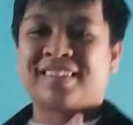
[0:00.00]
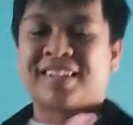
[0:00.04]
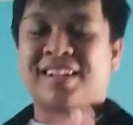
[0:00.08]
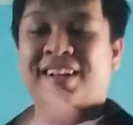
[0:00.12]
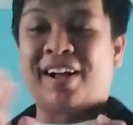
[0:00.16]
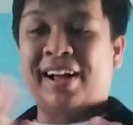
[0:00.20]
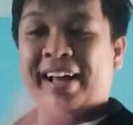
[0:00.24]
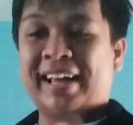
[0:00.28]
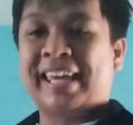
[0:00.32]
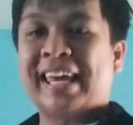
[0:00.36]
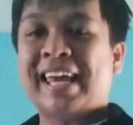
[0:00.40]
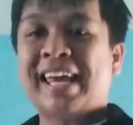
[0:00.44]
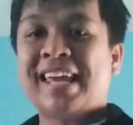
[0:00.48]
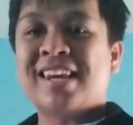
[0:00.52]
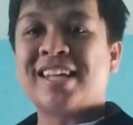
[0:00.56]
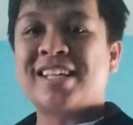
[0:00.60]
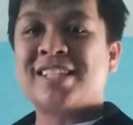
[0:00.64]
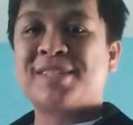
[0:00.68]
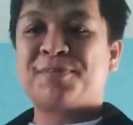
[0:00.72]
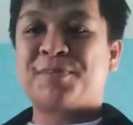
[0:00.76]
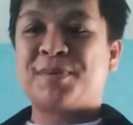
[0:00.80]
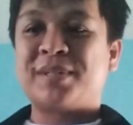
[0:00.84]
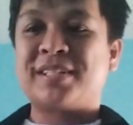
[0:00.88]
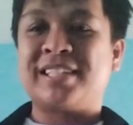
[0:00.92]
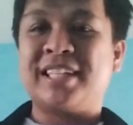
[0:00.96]
Okay, let's
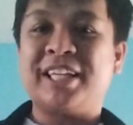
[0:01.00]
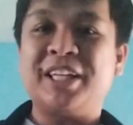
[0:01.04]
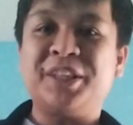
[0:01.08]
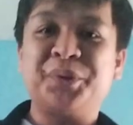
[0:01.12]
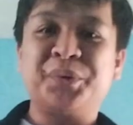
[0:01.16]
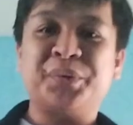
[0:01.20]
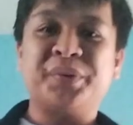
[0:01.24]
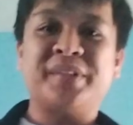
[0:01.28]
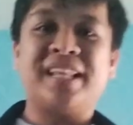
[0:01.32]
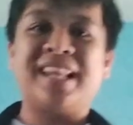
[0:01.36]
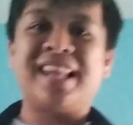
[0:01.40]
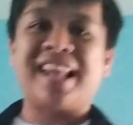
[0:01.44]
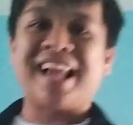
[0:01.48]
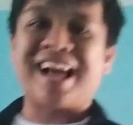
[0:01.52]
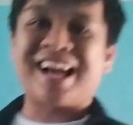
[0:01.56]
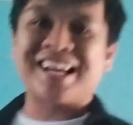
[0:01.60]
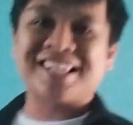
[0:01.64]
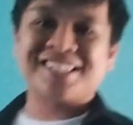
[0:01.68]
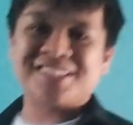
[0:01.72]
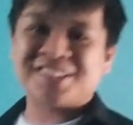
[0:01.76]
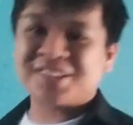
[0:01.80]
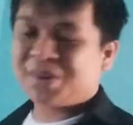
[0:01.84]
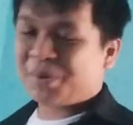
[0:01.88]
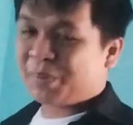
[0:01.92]
proceed to the last